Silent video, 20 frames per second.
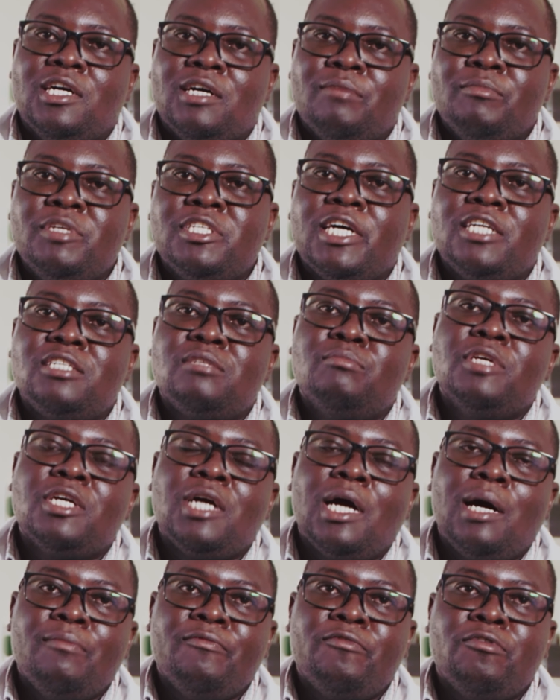Besides being
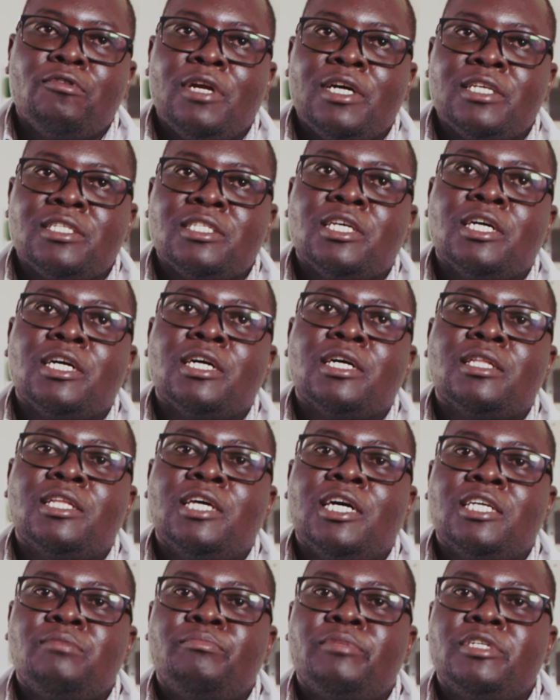harmful, as the
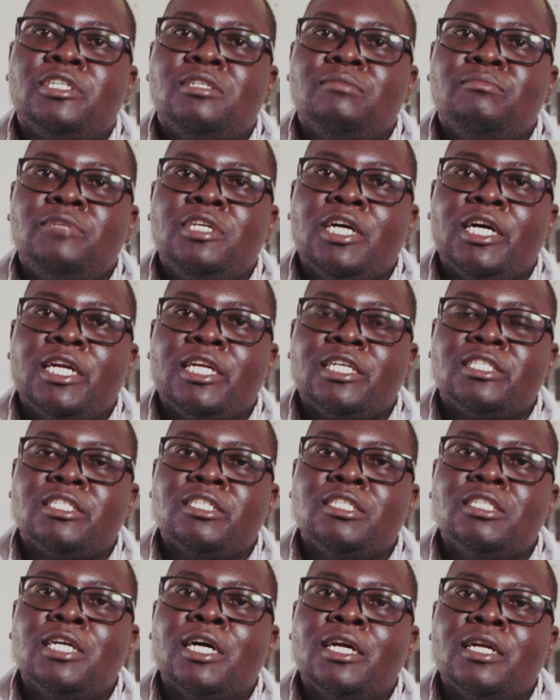aspirin, being an
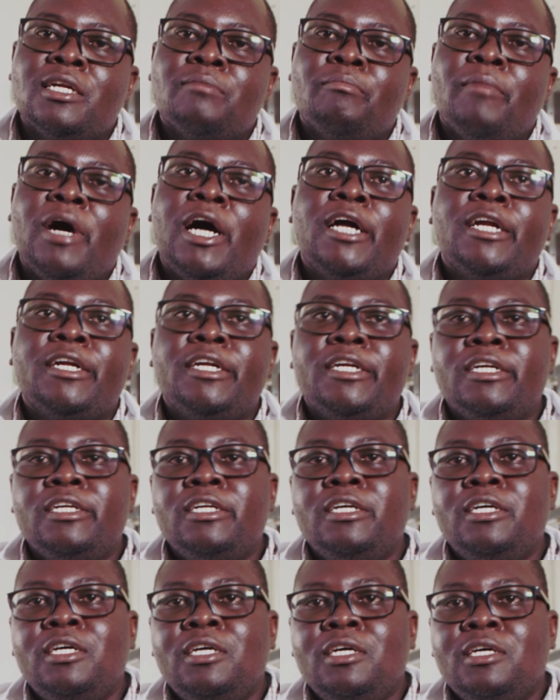acid, can burn
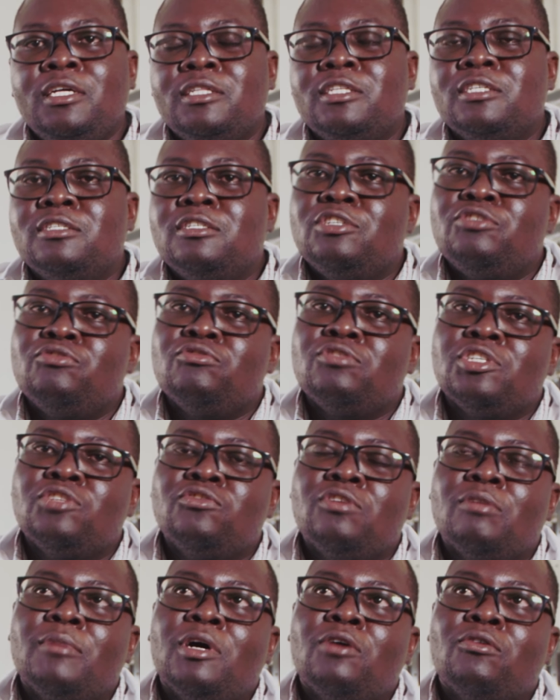the tissues in
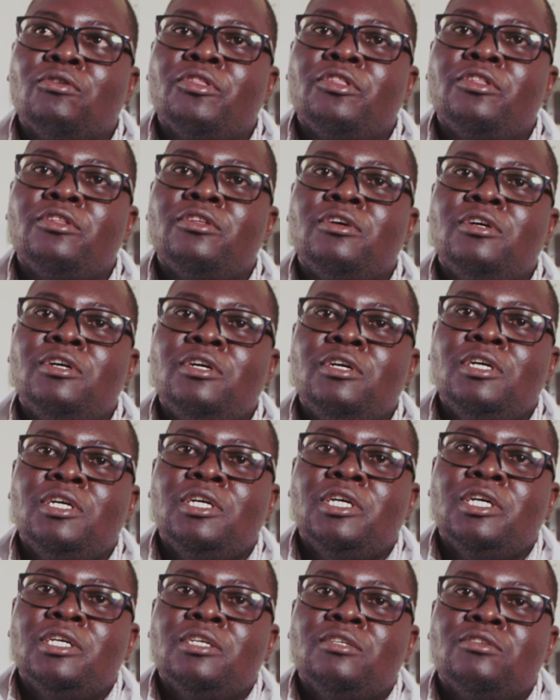your mouth.
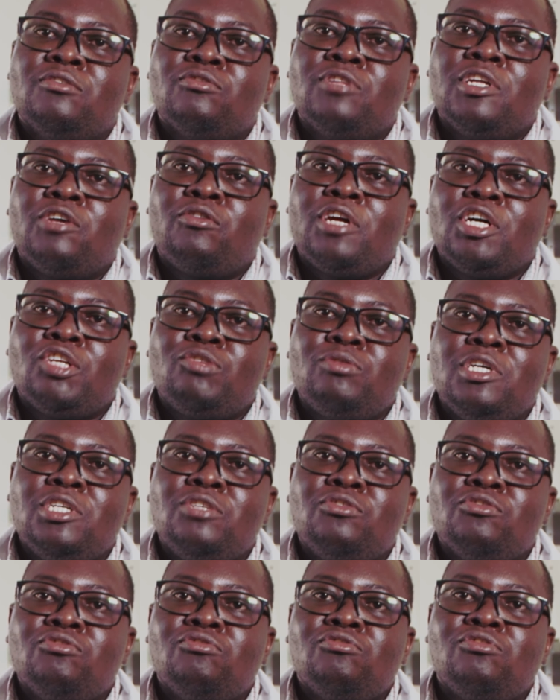So the correct way
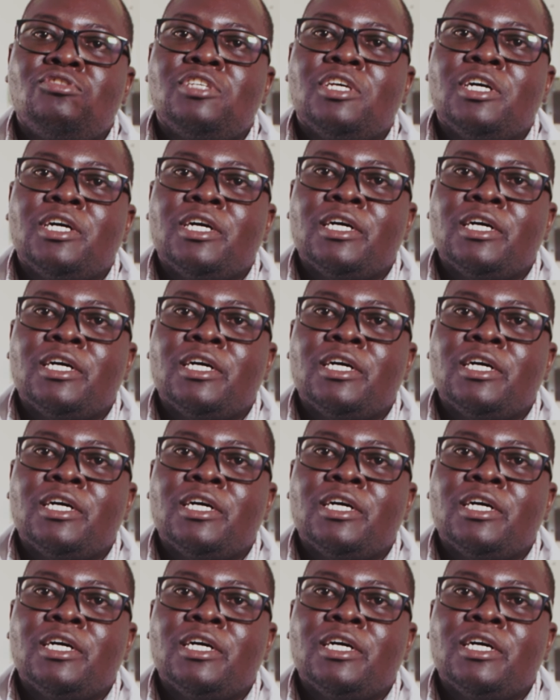to use